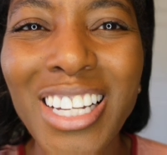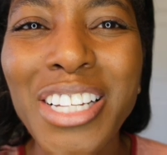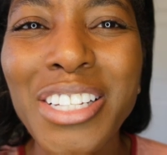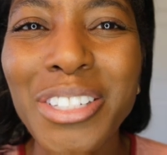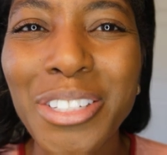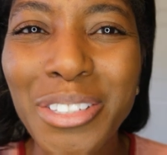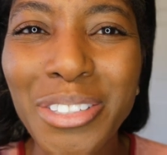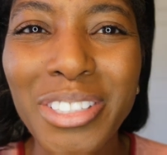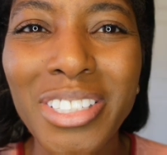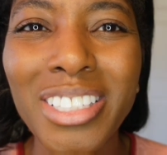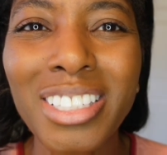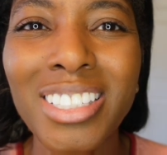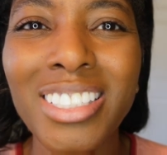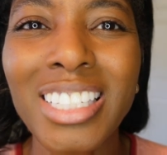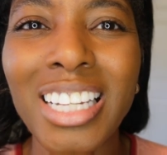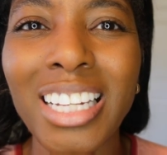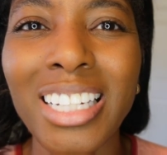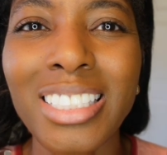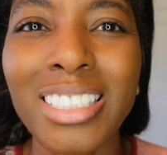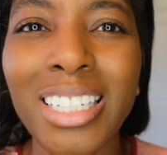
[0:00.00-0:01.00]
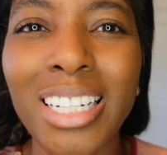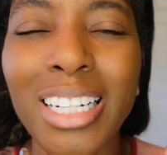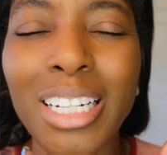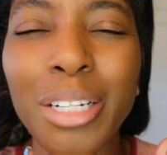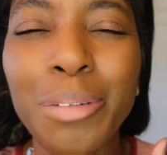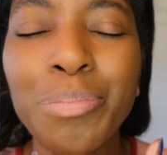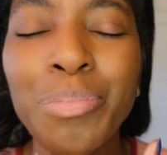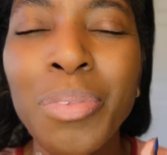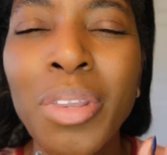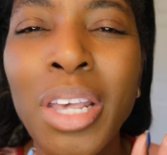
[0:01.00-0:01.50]
Used it a second
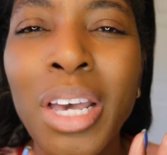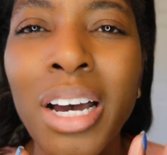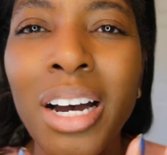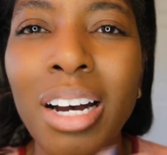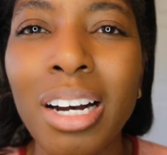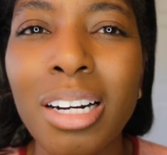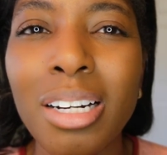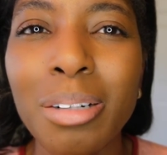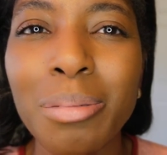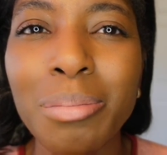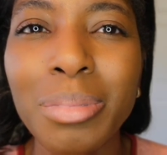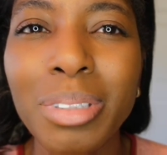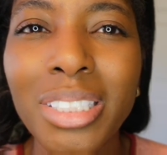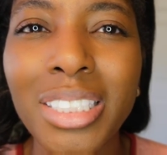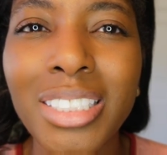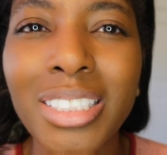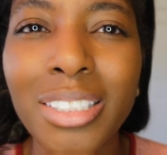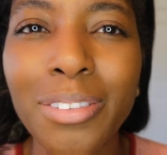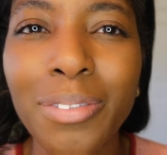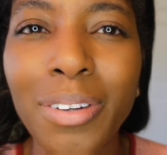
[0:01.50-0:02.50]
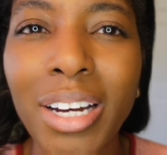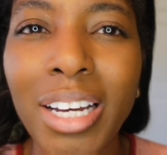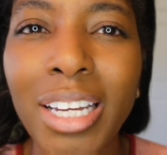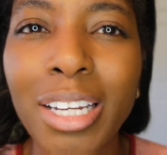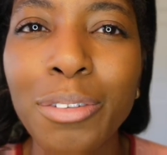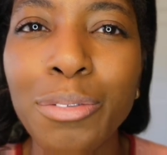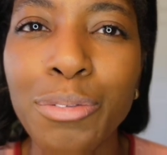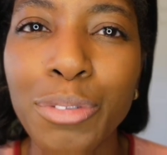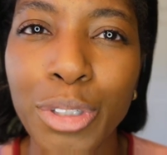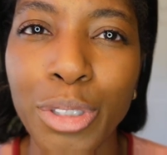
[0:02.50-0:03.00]
time. Because if I
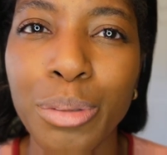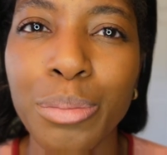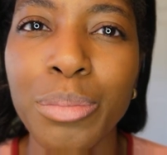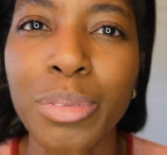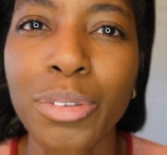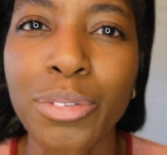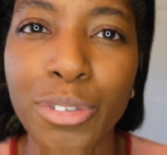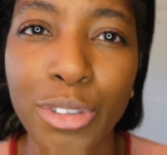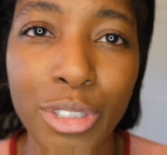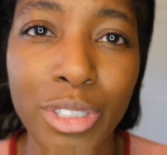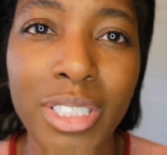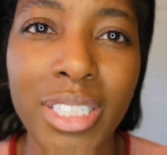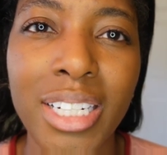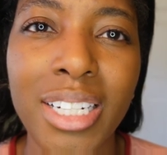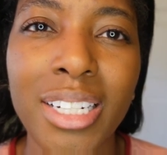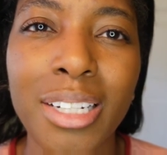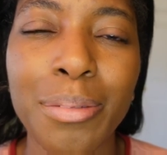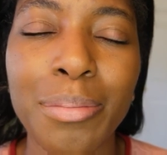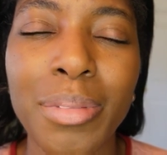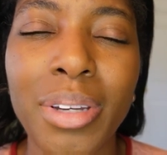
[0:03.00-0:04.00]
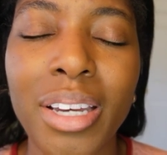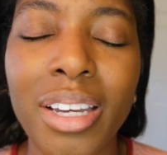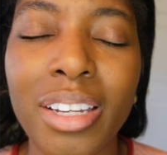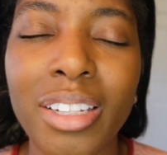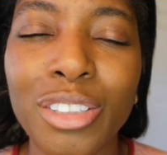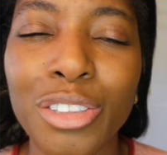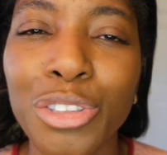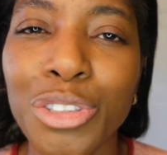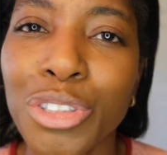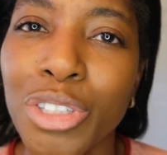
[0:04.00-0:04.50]
had filmed the first time
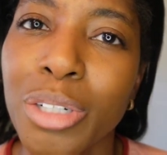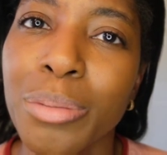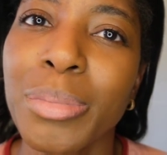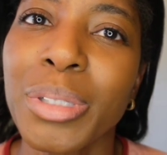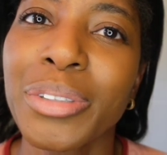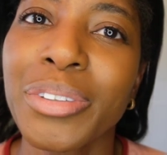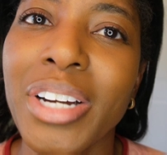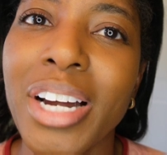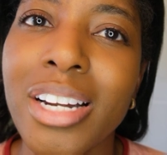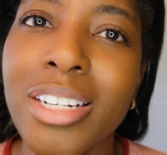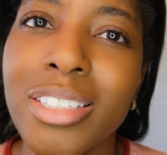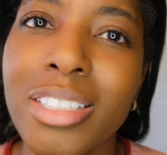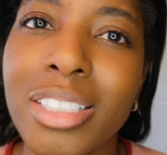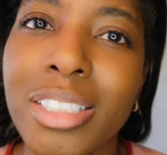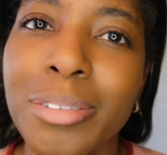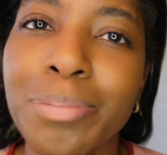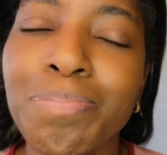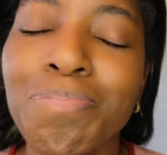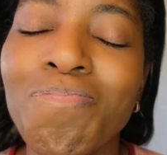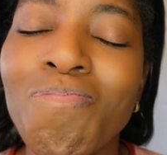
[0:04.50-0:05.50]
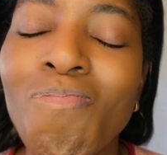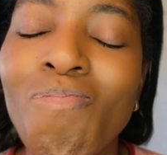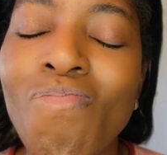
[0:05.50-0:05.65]
and you saw my reaction,